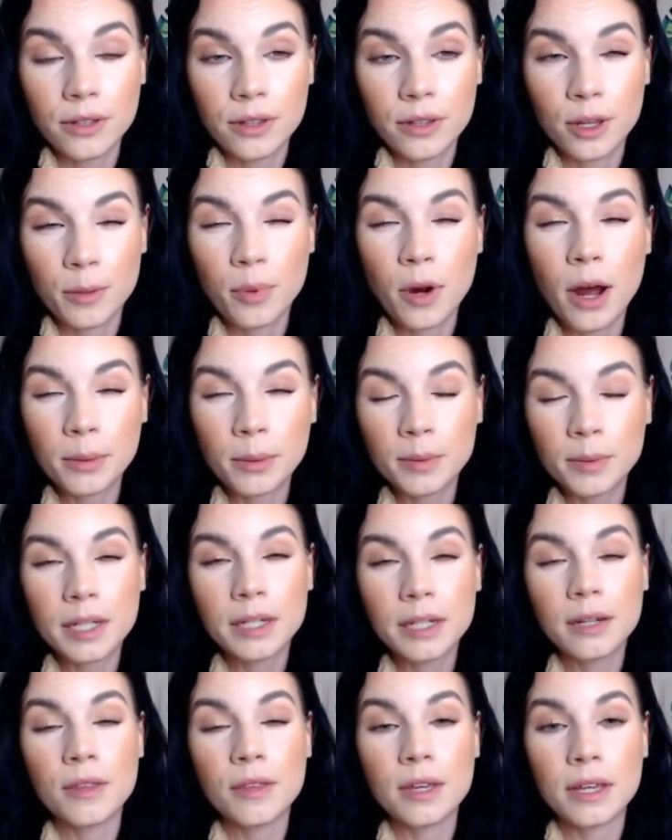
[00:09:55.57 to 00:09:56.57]
They're probably
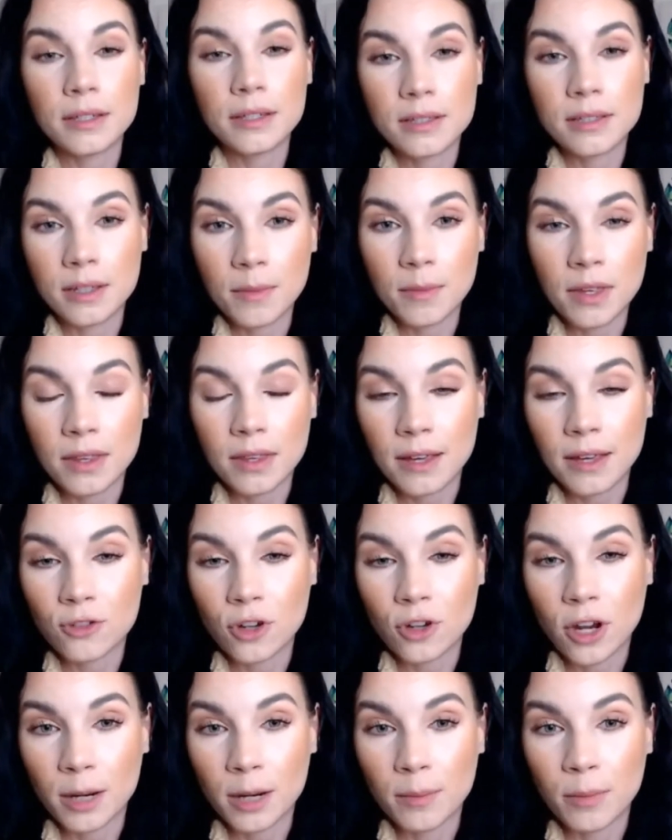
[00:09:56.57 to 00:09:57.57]
going to think it's something they've
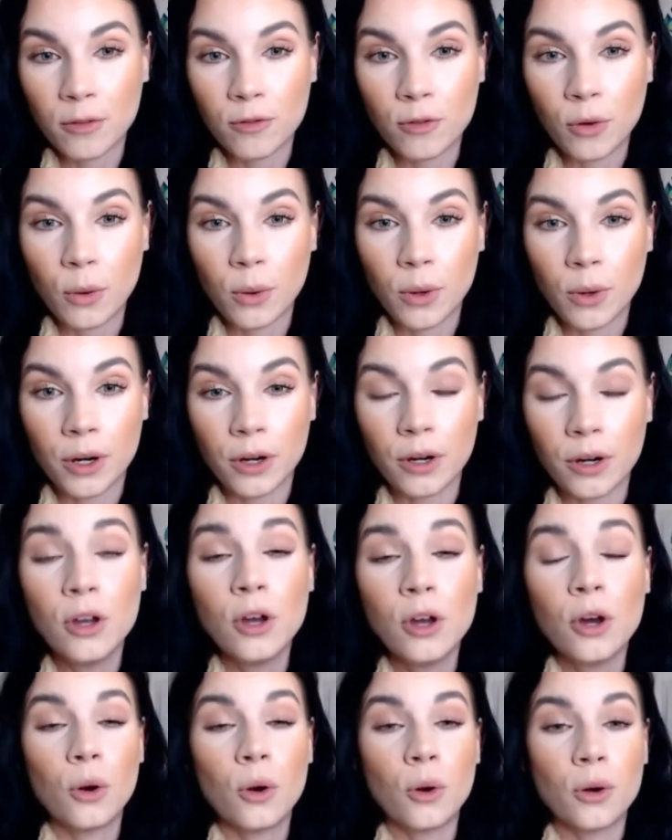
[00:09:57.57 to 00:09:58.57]
tried before,
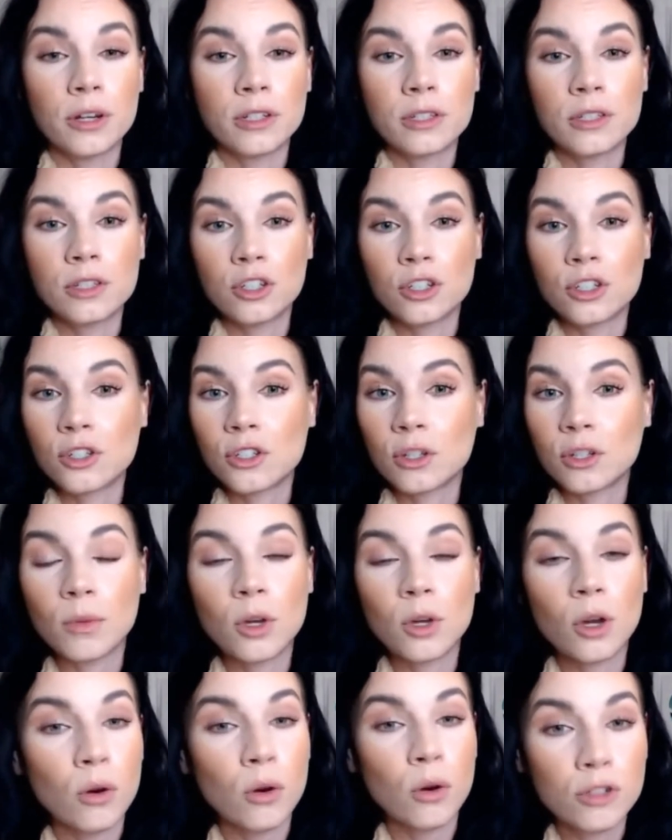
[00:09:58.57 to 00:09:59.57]
or it's just some
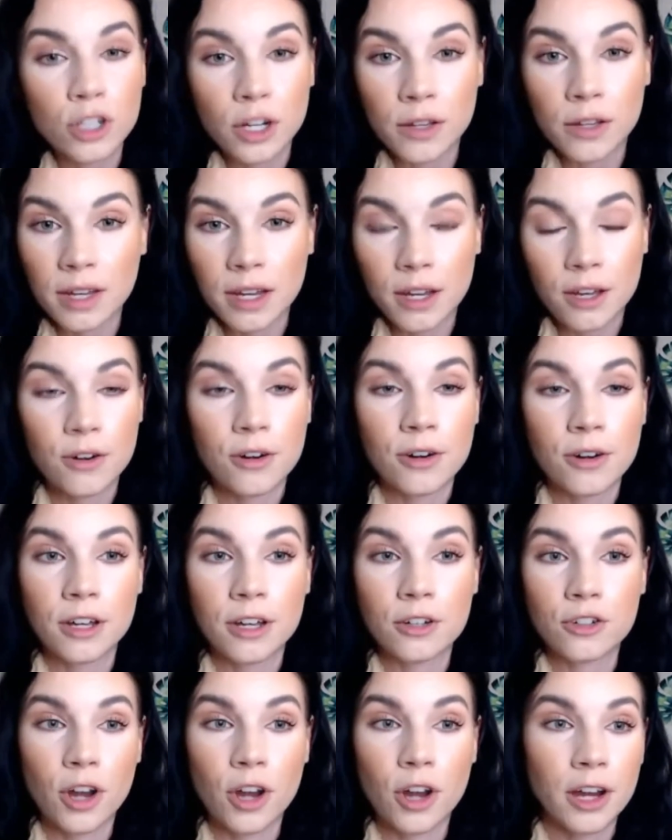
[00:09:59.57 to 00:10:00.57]
coach on the
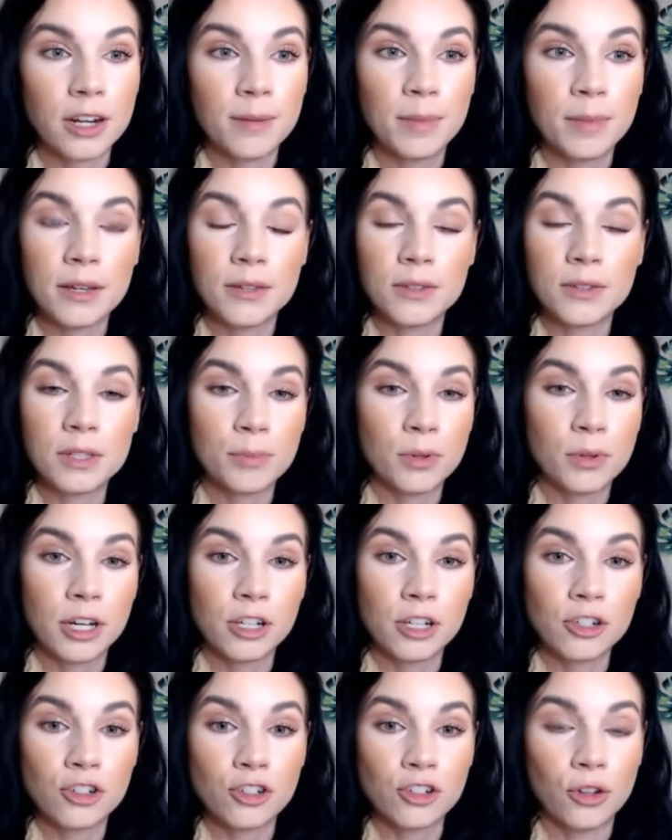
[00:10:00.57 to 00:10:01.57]
internet trying to be
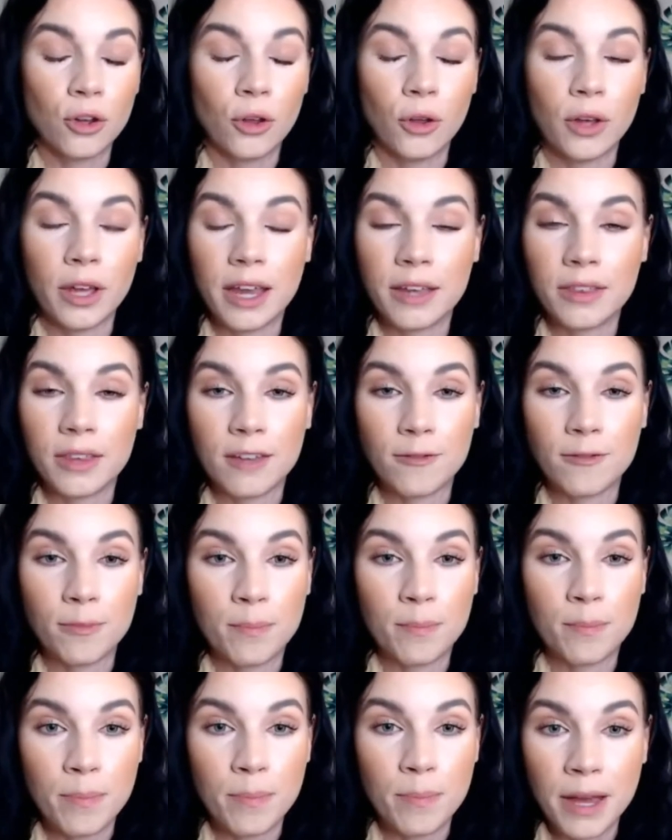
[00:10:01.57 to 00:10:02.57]
inspirational, and they've
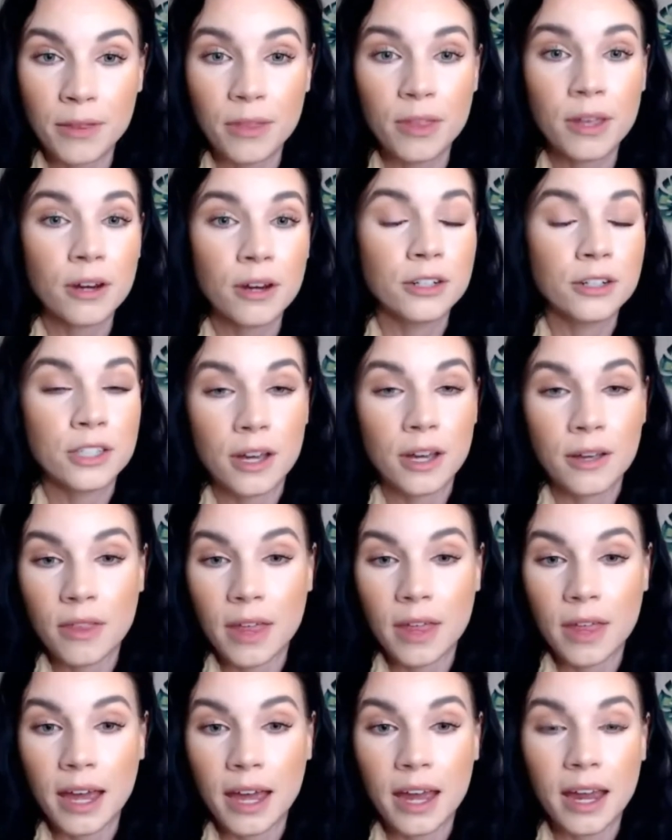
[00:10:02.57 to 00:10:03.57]
been there, done
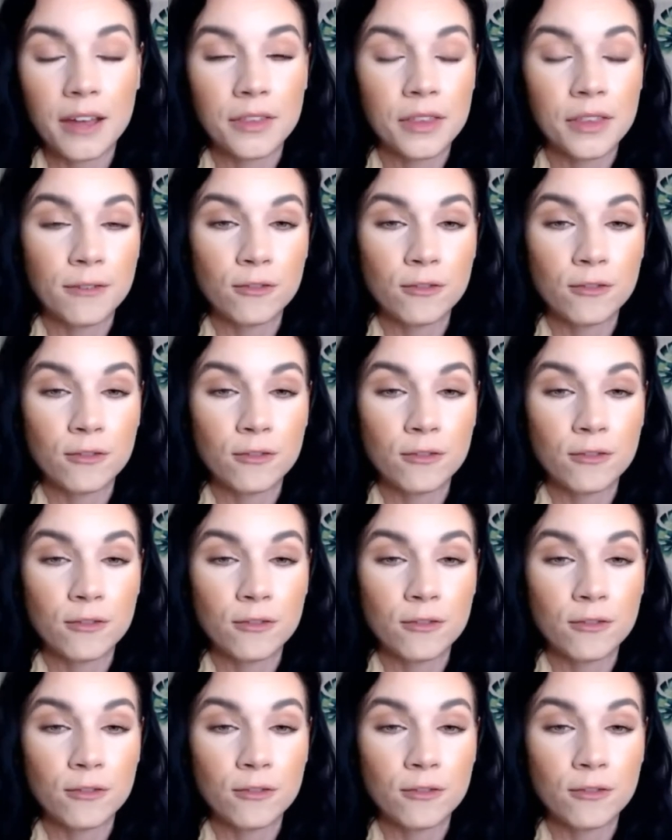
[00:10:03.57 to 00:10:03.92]
that, and they've